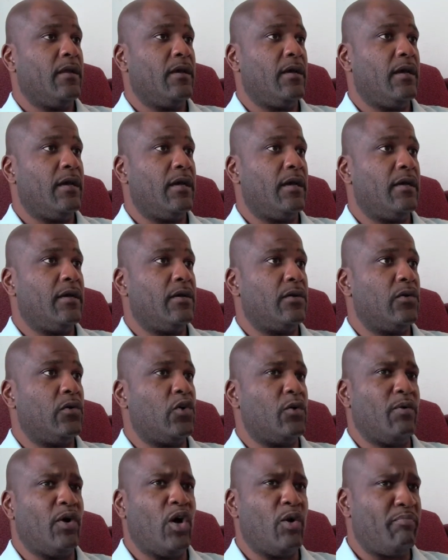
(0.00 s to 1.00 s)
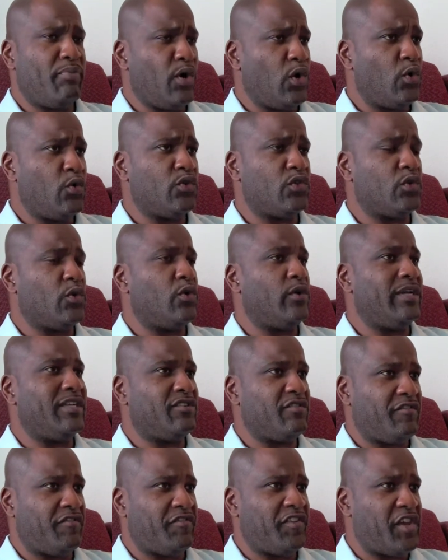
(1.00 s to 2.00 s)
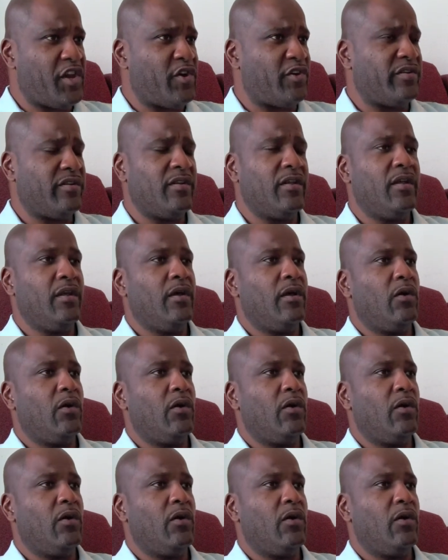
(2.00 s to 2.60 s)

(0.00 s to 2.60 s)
or opposed or interfered